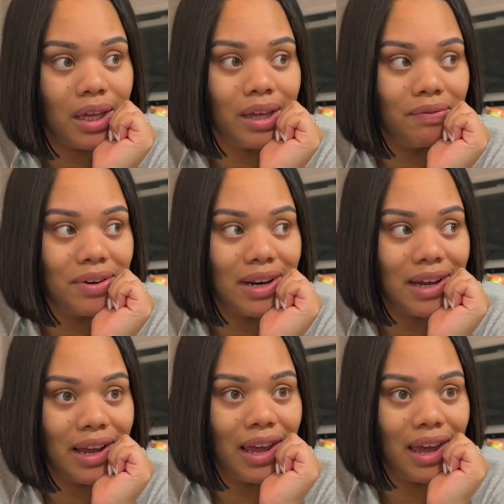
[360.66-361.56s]
I have not
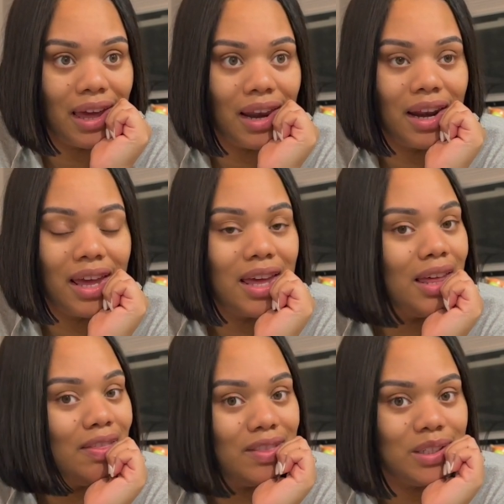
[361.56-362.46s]
had
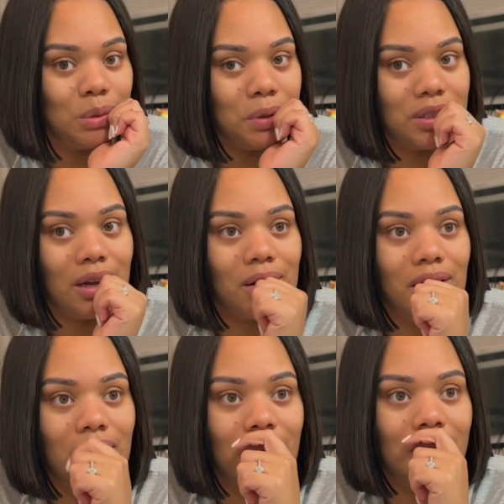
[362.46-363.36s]
this much
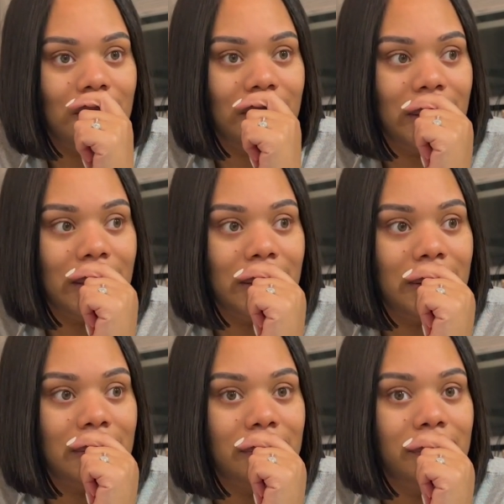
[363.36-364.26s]
alcohol in
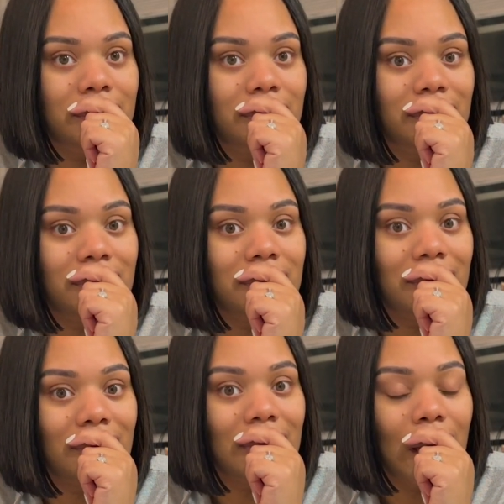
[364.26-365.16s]

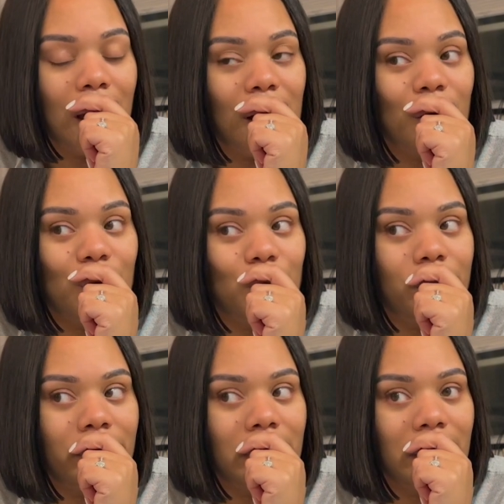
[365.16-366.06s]
a cool
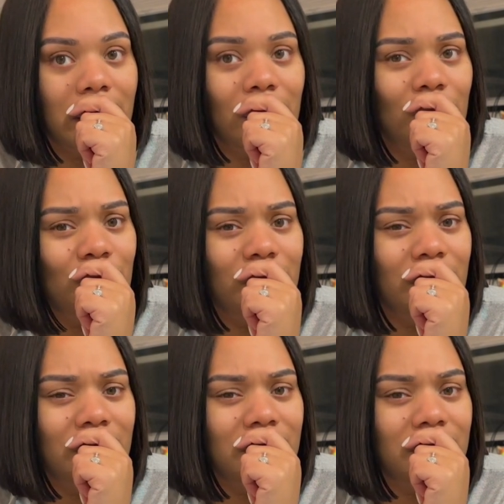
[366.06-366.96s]
minute. I don't
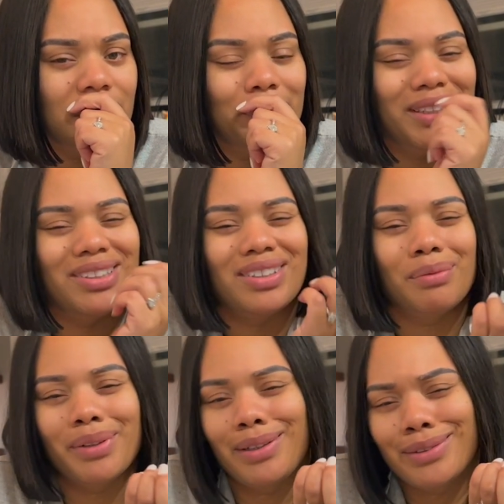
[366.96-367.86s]
feel a minute
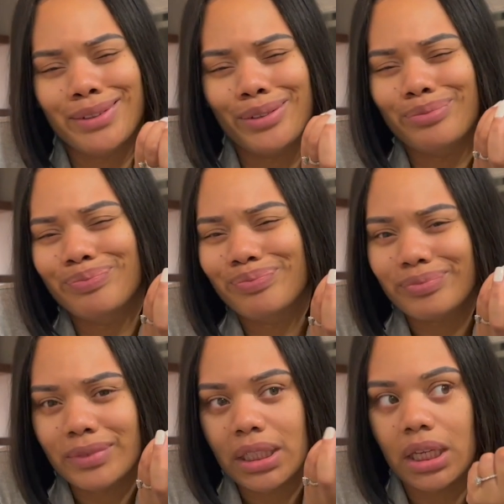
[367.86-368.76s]
champagne, so
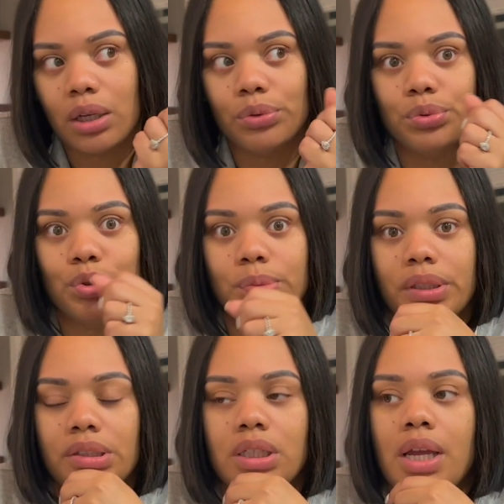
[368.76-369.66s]
ain't gonna do too
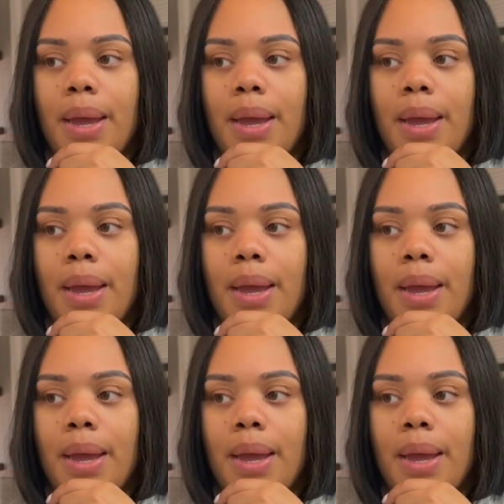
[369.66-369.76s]
much.